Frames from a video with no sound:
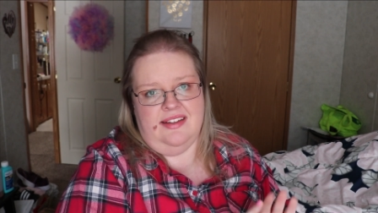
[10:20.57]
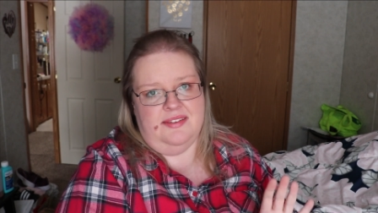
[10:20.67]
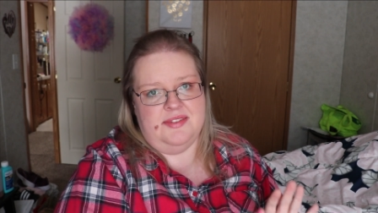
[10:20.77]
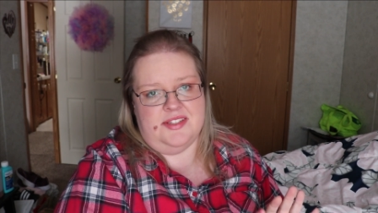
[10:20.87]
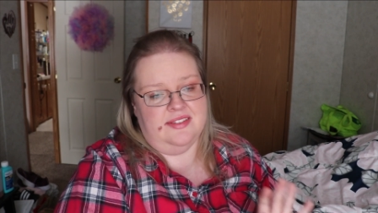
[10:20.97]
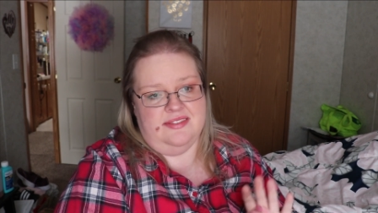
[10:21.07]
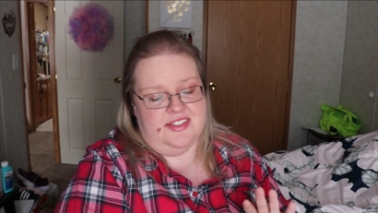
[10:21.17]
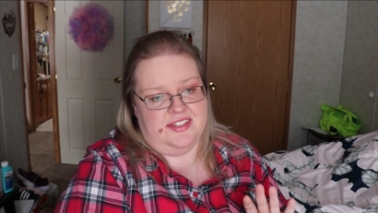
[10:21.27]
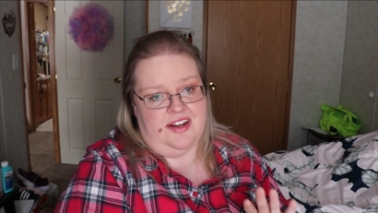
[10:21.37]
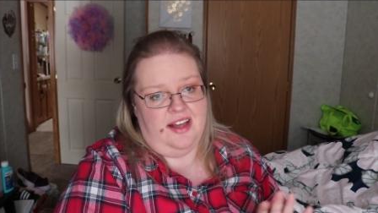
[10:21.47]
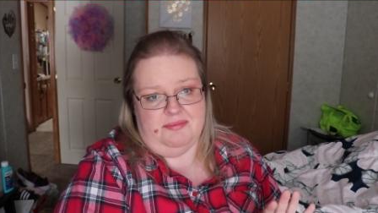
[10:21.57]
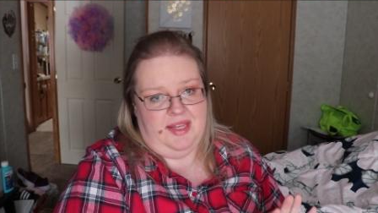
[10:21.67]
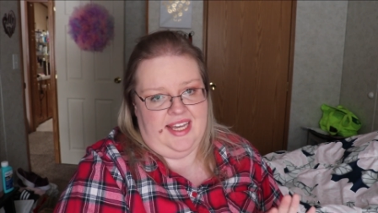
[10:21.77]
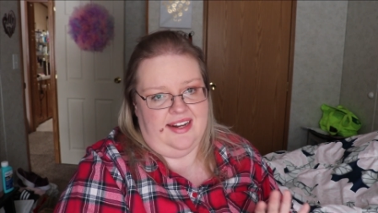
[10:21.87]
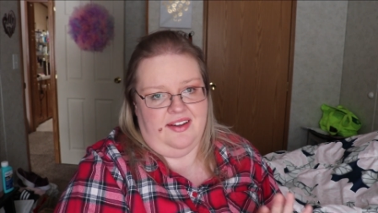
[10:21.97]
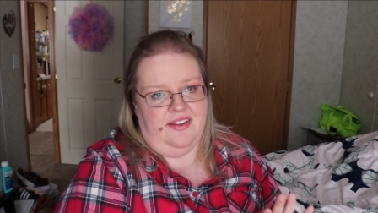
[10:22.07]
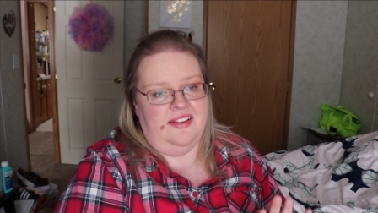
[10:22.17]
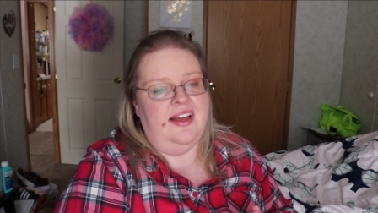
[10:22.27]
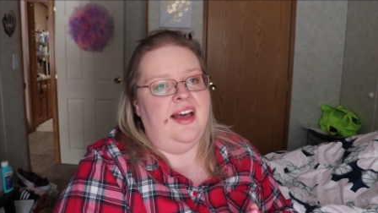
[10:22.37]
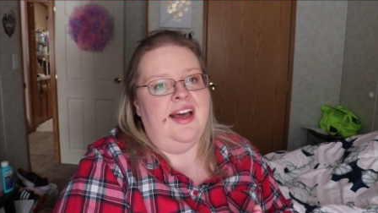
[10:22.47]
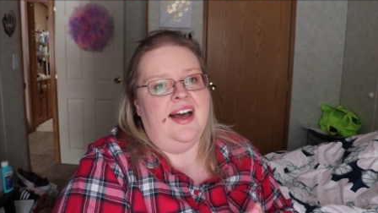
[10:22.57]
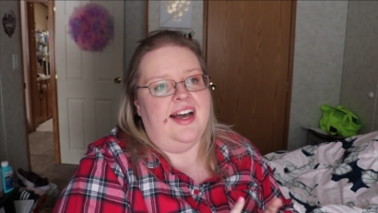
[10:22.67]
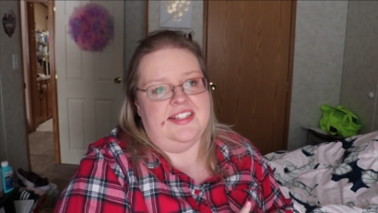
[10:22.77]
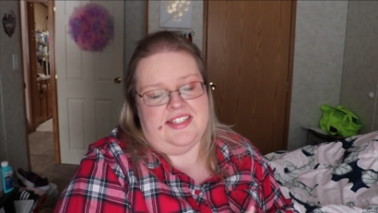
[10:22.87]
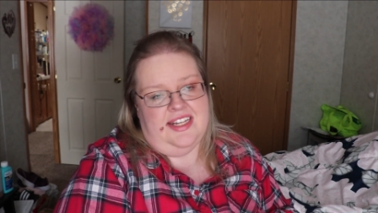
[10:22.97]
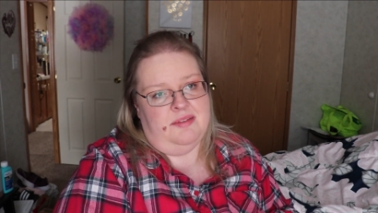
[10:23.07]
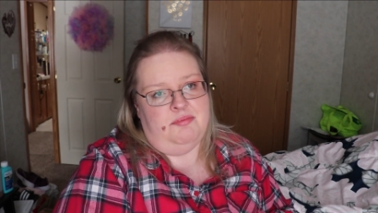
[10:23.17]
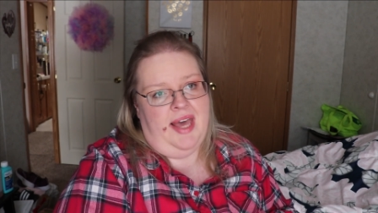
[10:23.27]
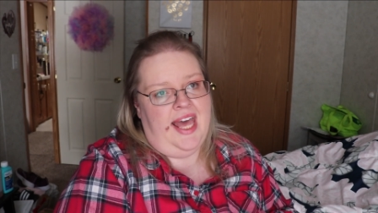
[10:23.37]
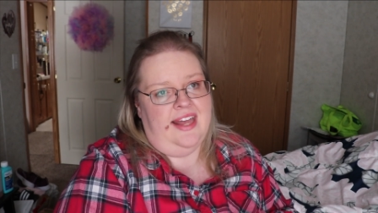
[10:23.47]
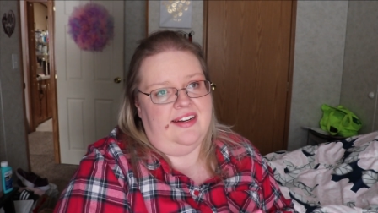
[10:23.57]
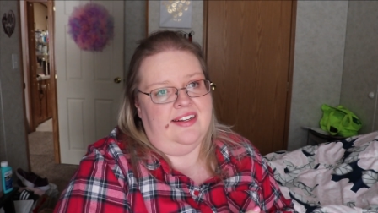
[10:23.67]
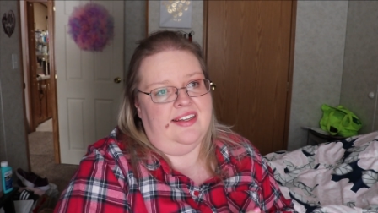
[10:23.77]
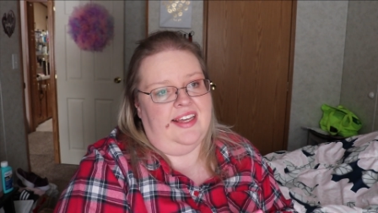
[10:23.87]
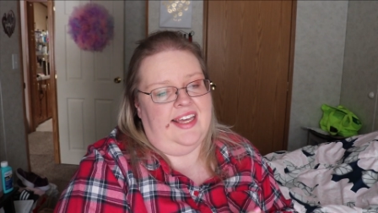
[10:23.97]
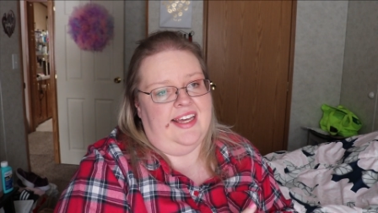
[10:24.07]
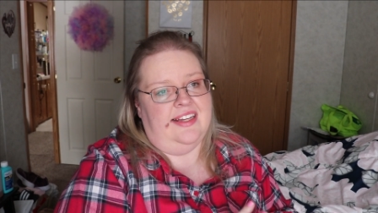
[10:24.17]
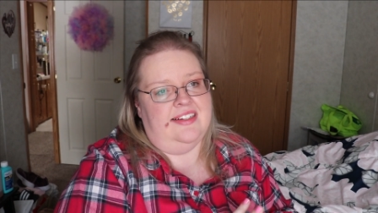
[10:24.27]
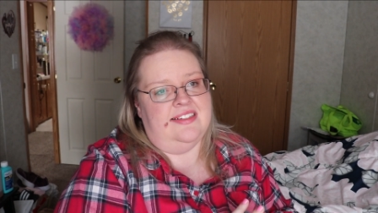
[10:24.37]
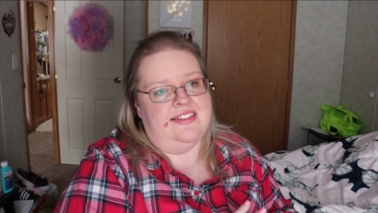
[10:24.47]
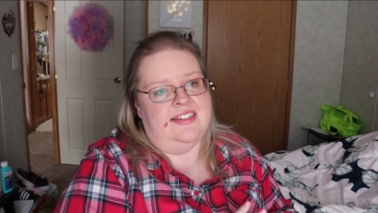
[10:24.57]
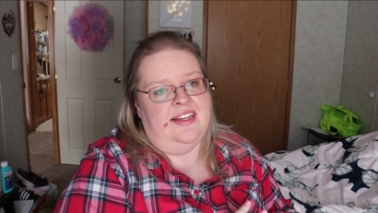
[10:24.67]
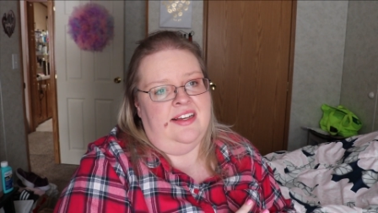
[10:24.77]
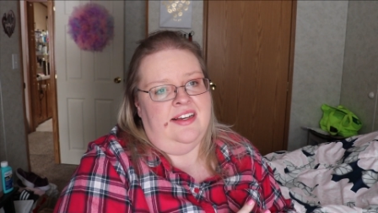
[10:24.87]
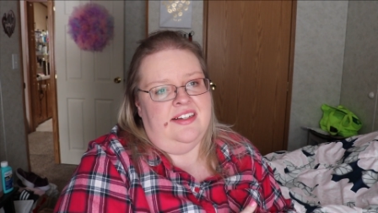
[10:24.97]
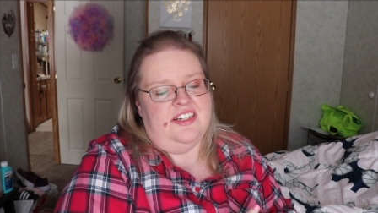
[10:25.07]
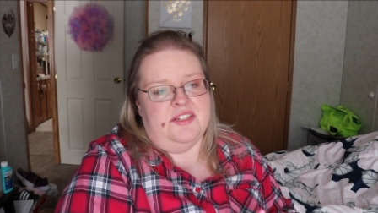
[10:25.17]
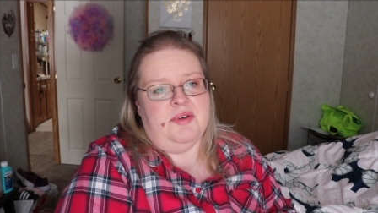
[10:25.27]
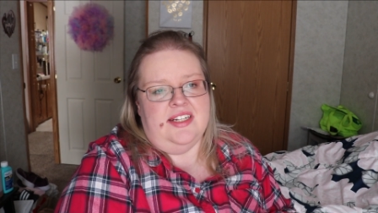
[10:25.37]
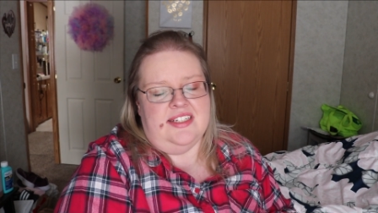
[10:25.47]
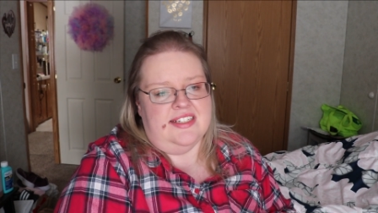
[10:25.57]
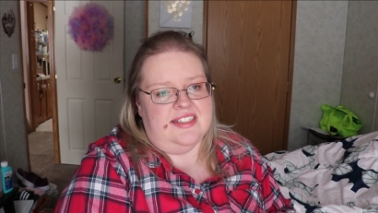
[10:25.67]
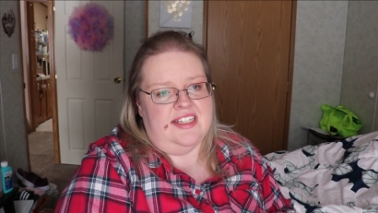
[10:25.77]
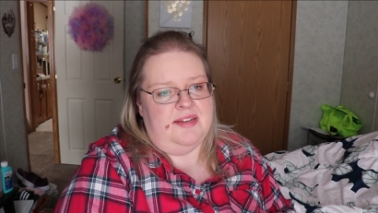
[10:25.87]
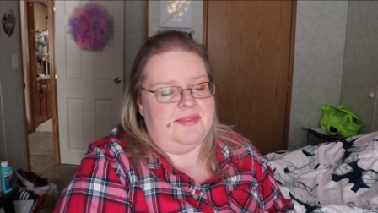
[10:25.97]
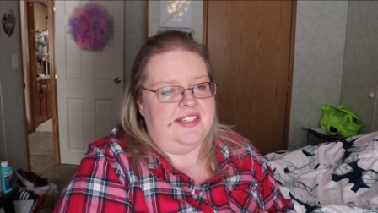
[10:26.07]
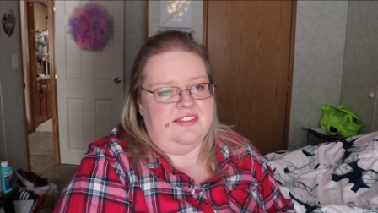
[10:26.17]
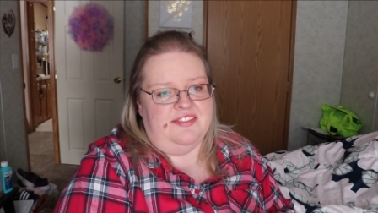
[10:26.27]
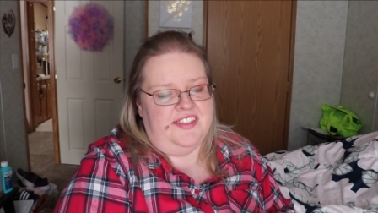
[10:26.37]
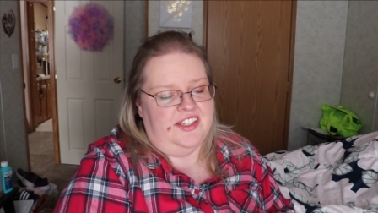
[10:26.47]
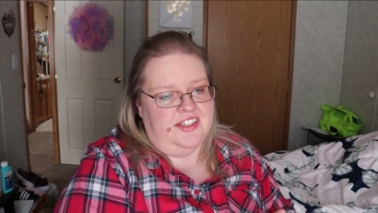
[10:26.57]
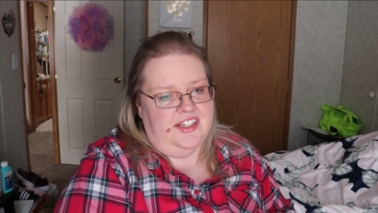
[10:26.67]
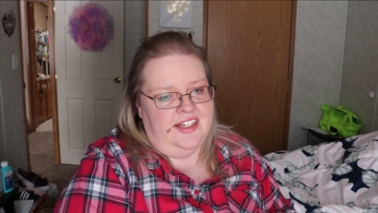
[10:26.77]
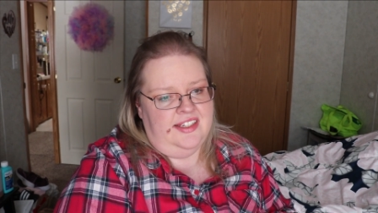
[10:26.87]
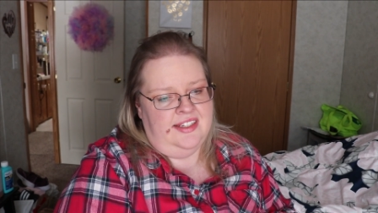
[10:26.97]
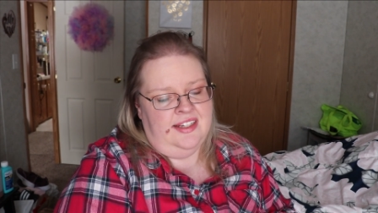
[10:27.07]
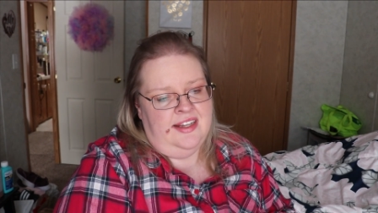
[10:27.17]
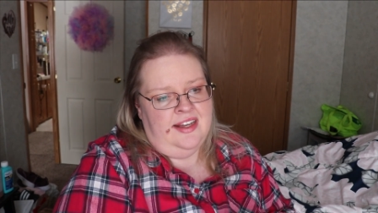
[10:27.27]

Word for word: It was just not me at all. I stayed in bed and just wanted to sleep, didn't feel good.